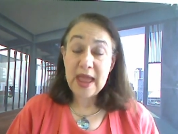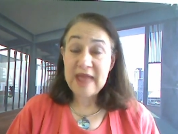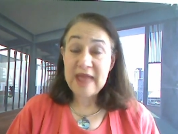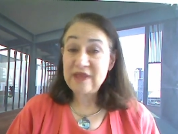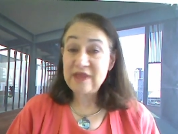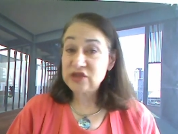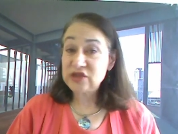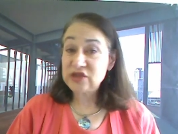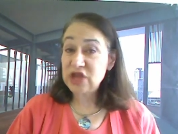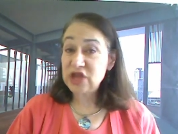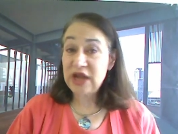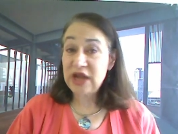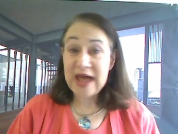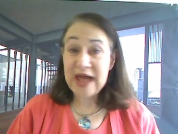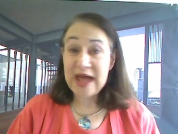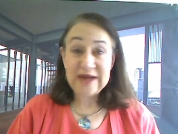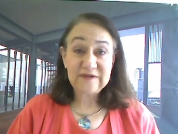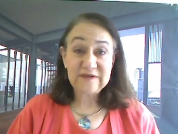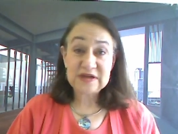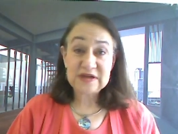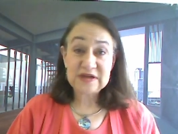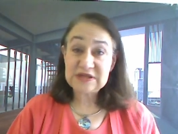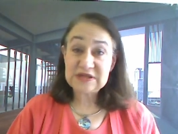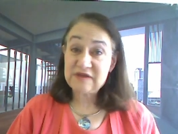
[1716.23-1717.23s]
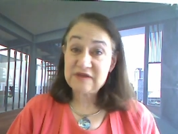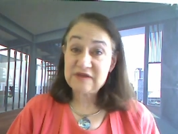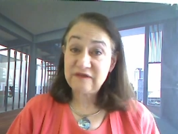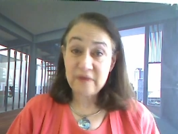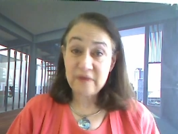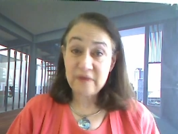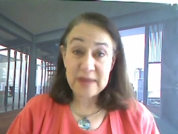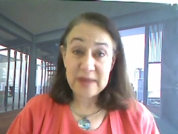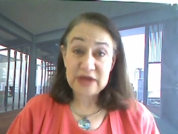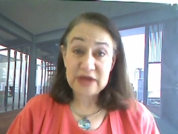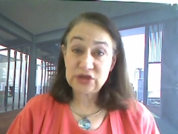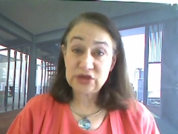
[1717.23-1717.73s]
And there's a lot of
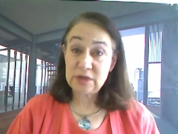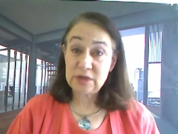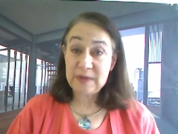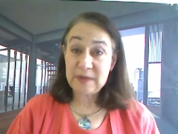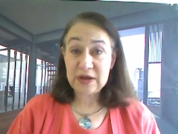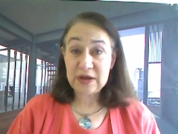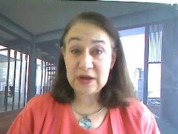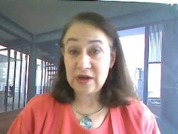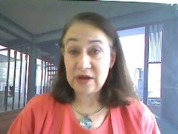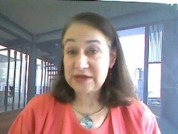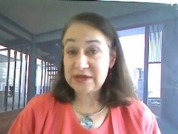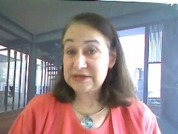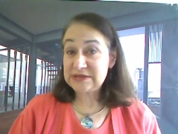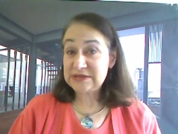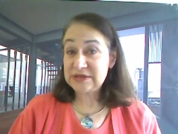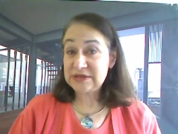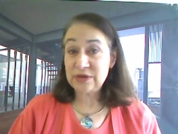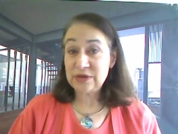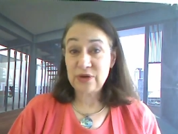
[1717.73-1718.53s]
disinformation because,